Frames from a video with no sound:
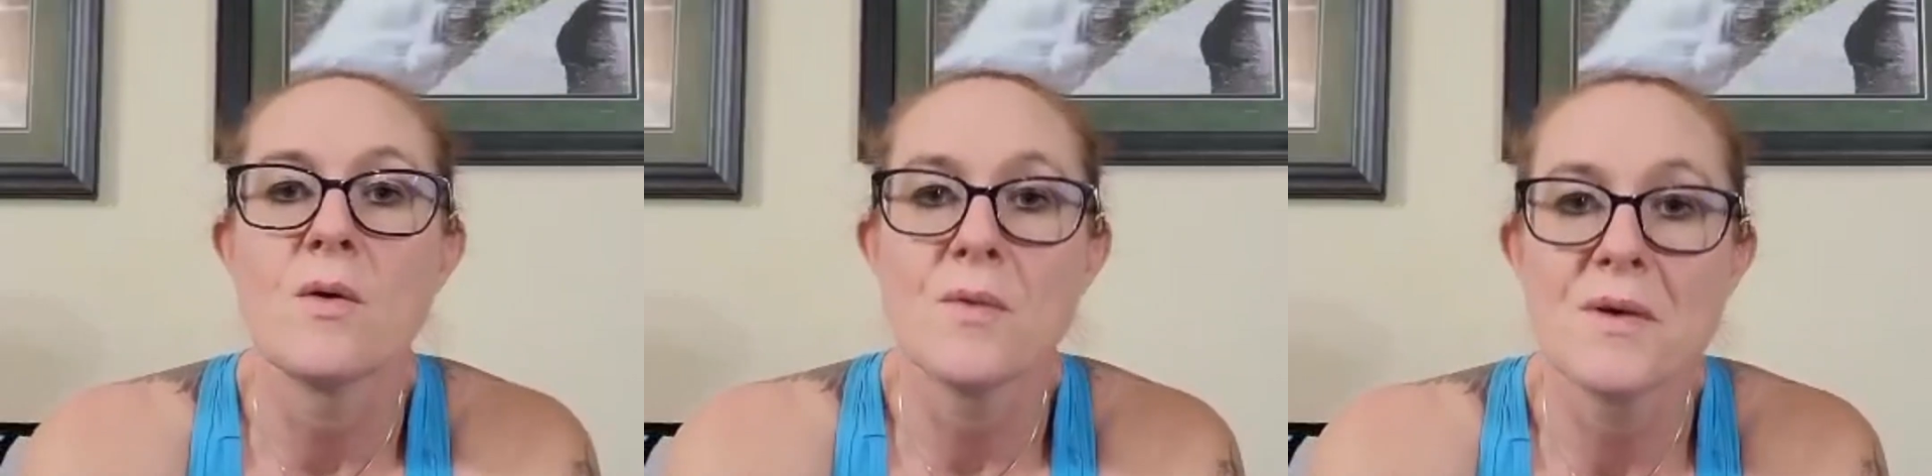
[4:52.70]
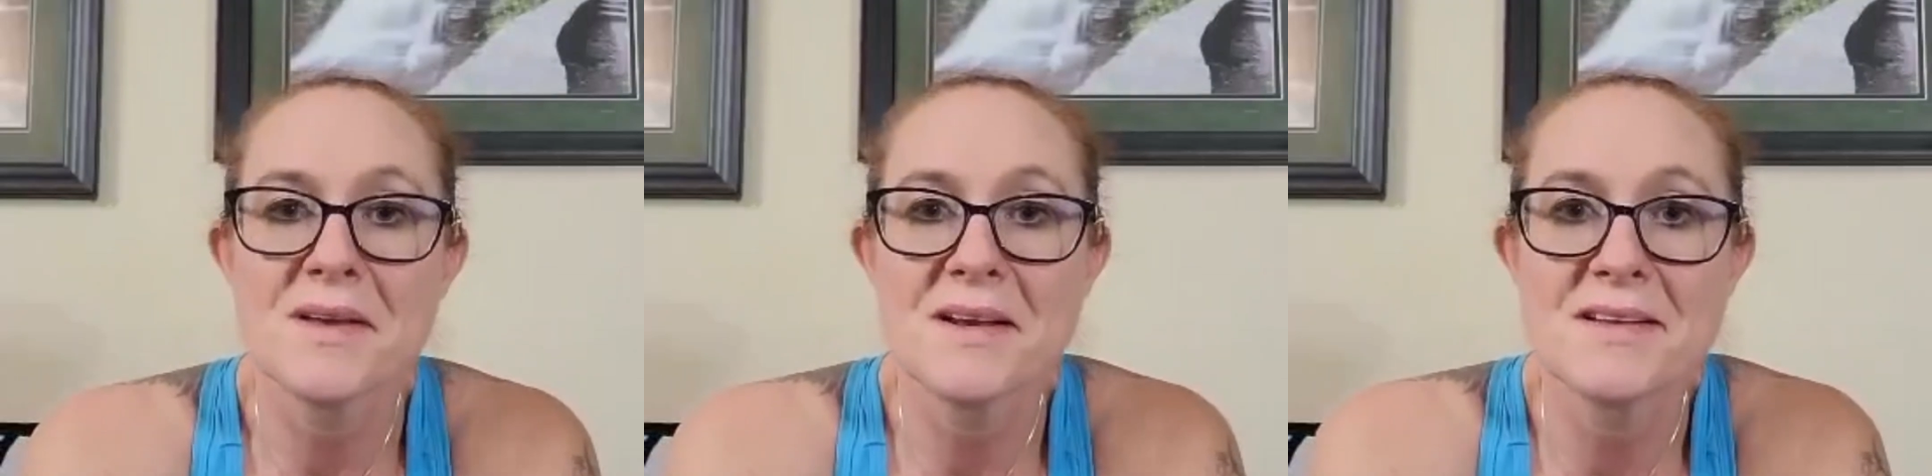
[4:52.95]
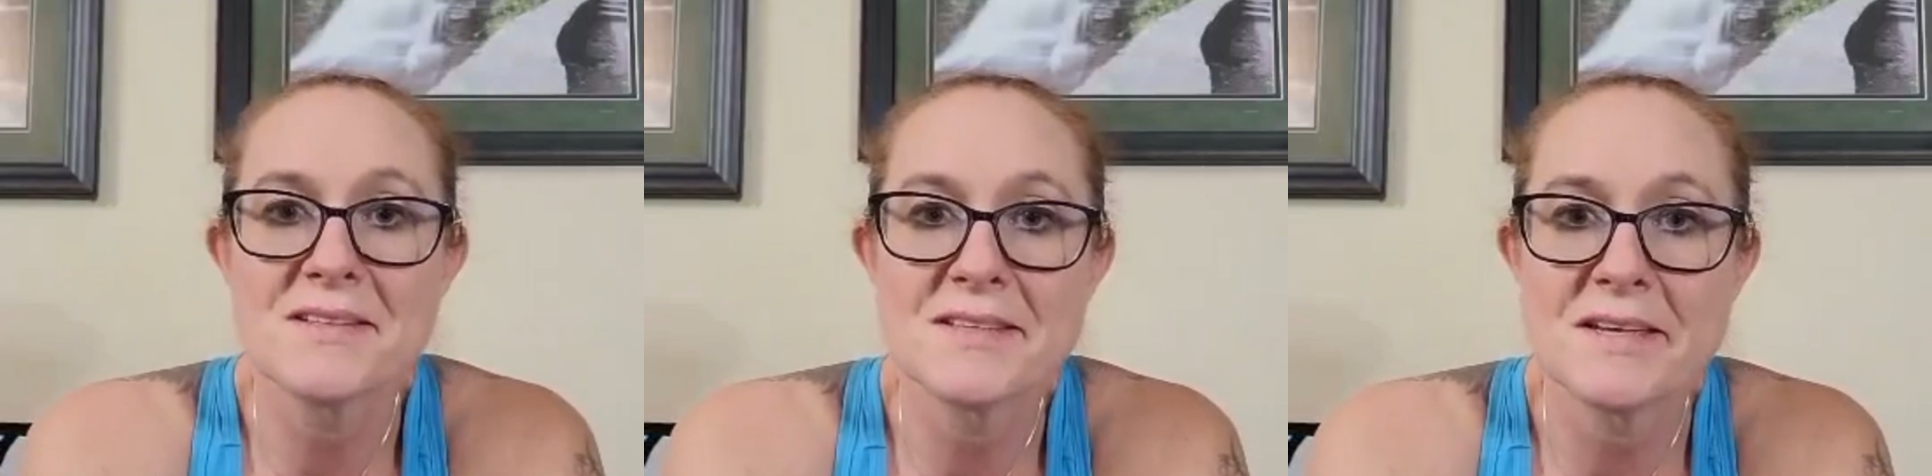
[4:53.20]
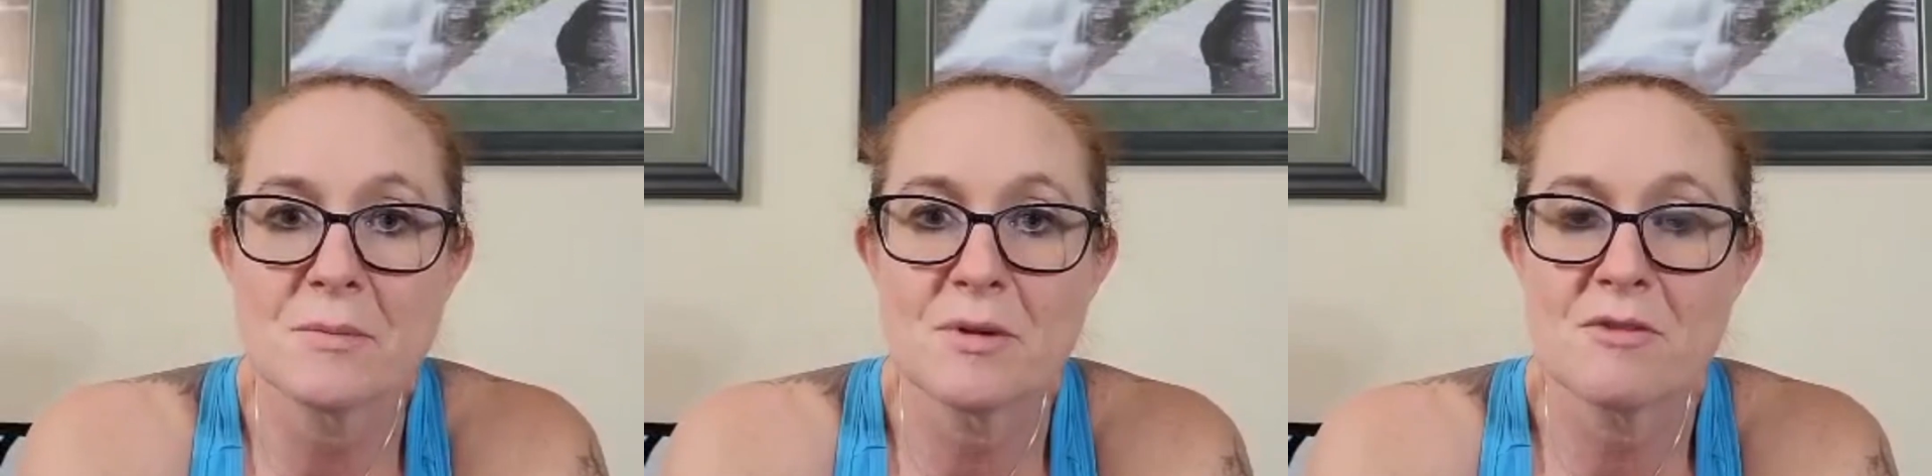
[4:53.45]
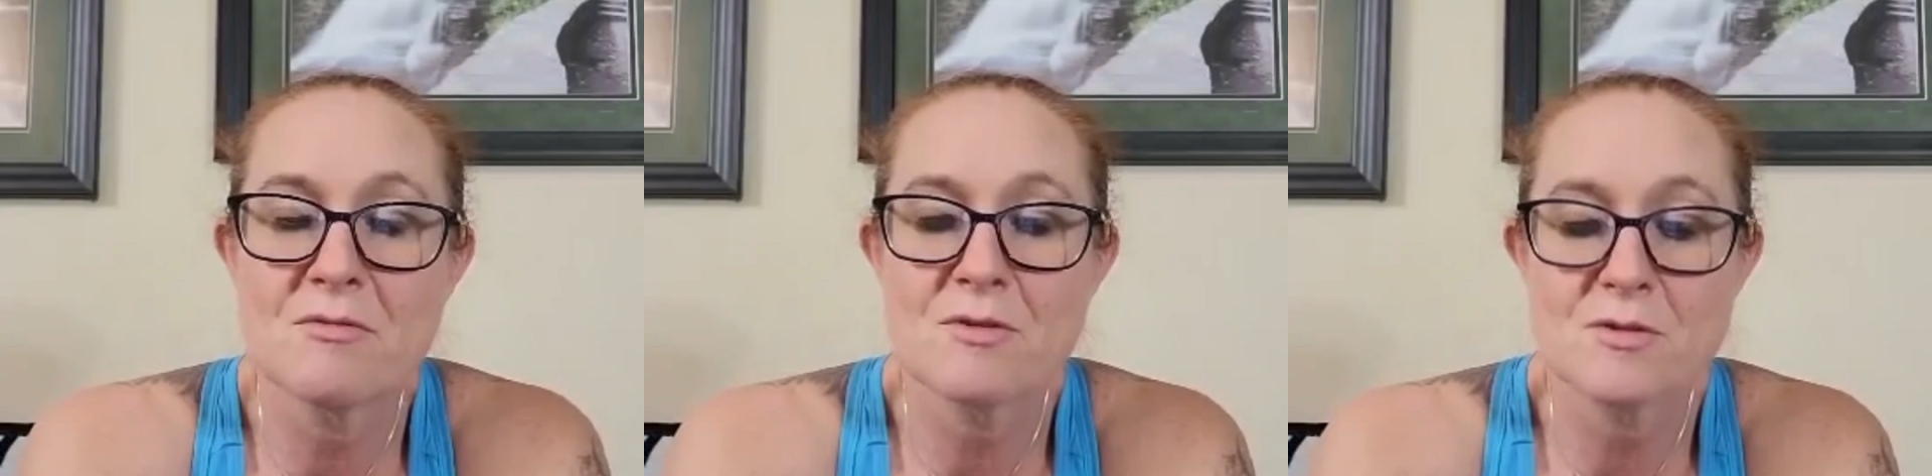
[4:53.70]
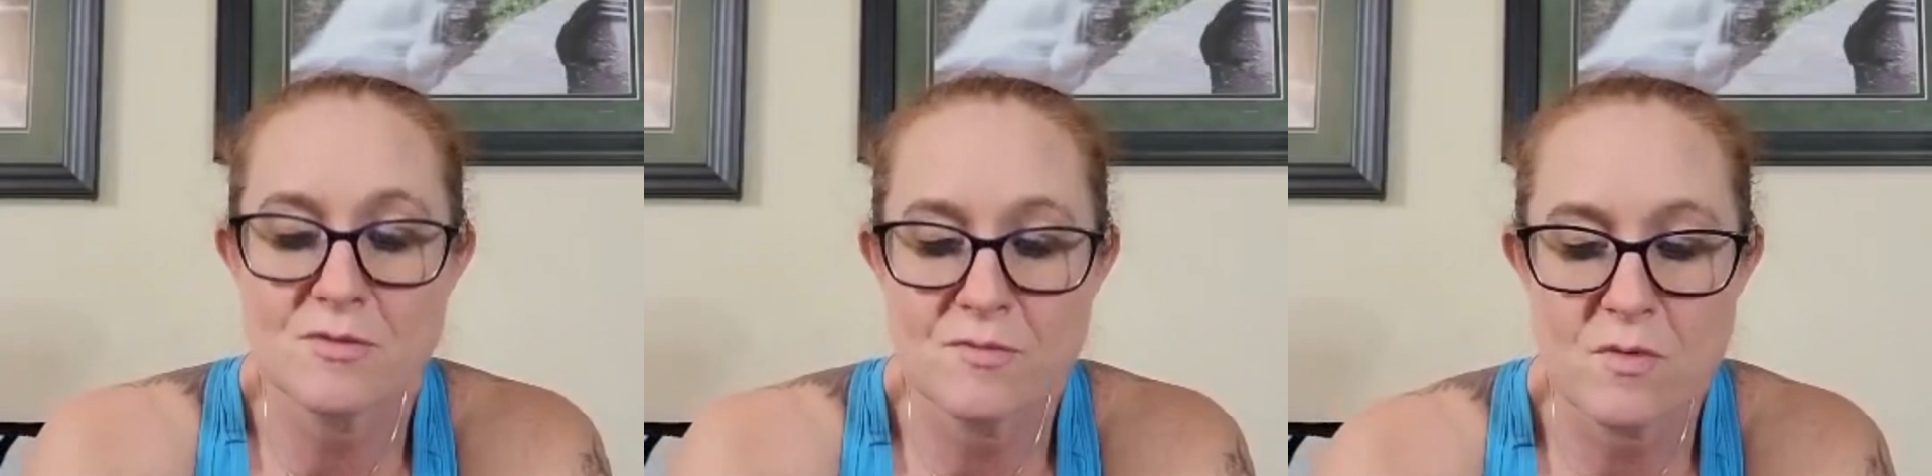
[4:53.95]
What can I say about
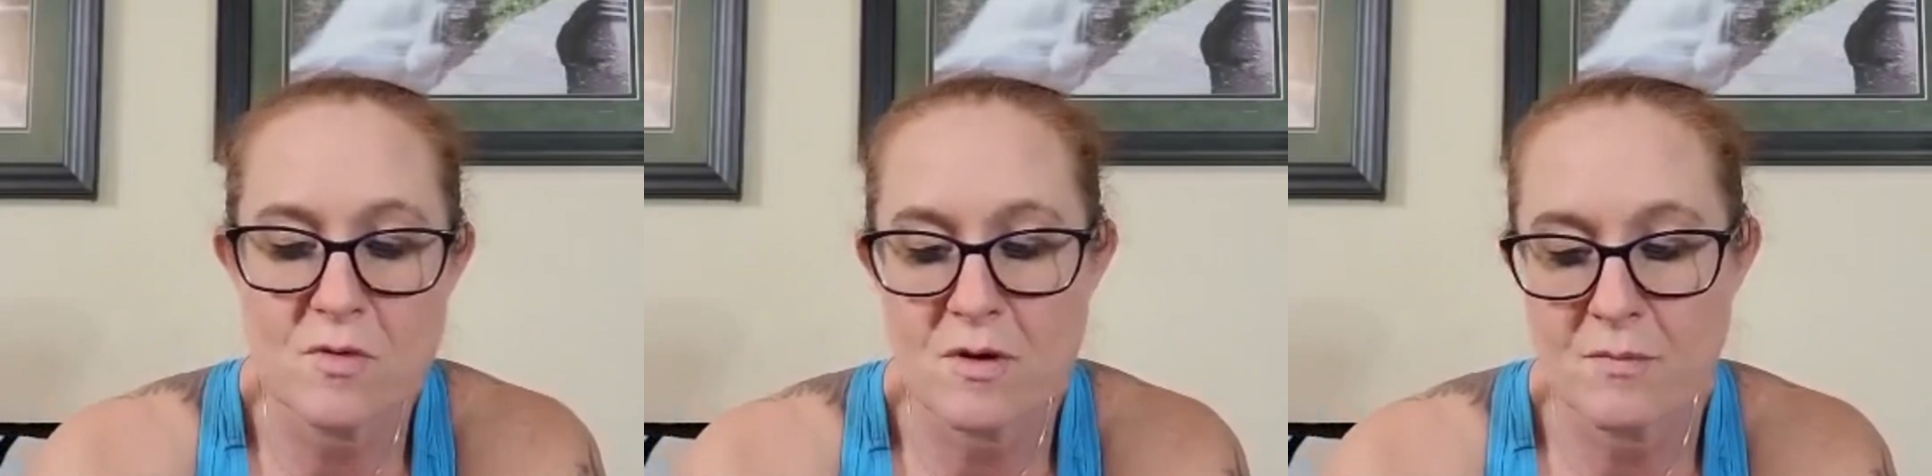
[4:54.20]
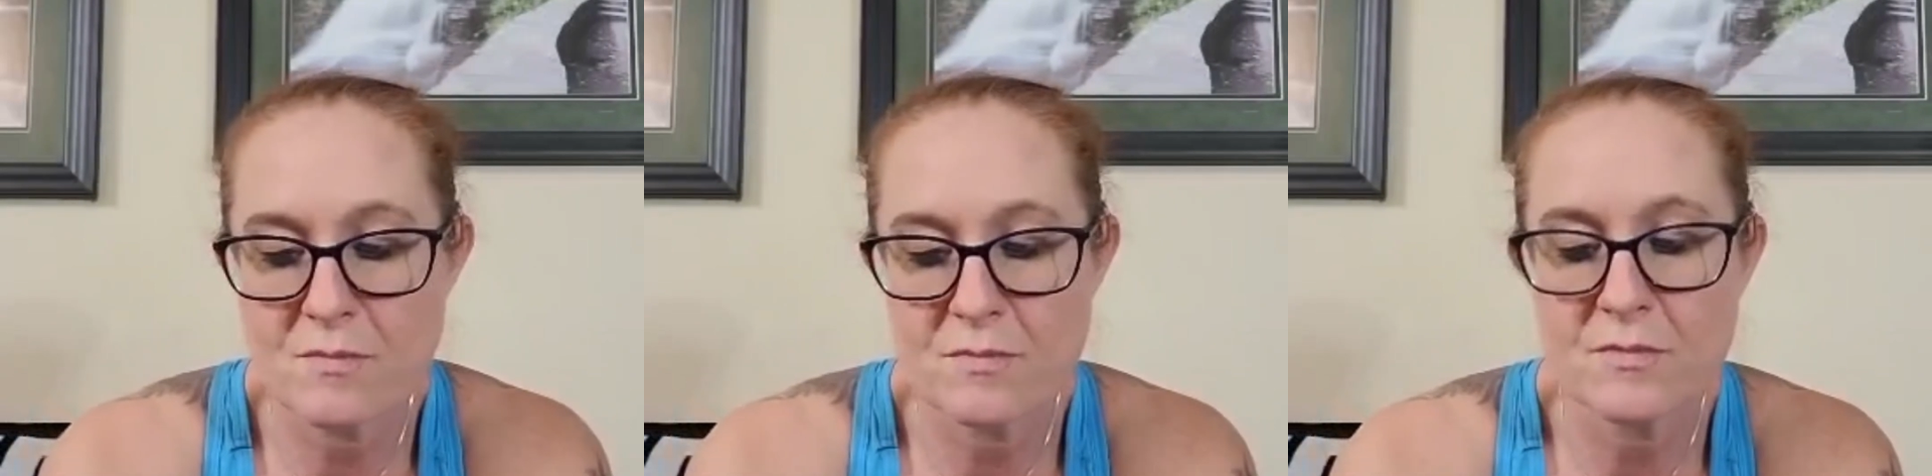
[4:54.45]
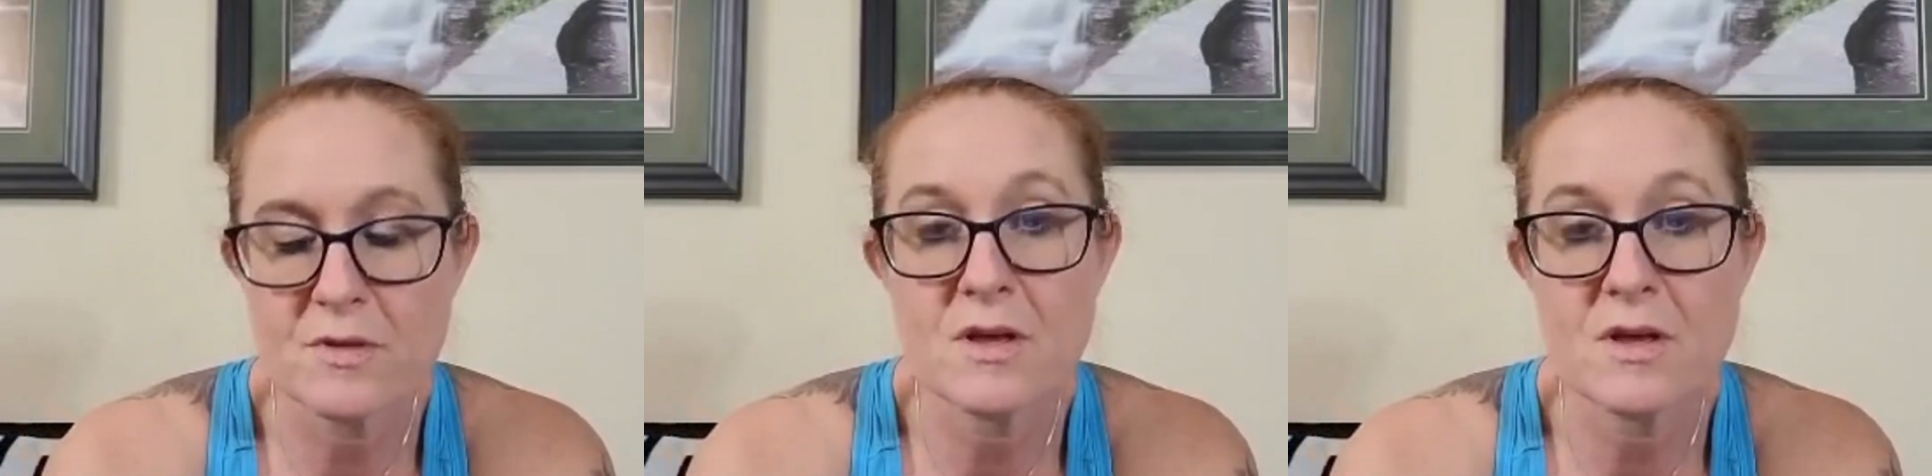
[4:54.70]
1st Phorm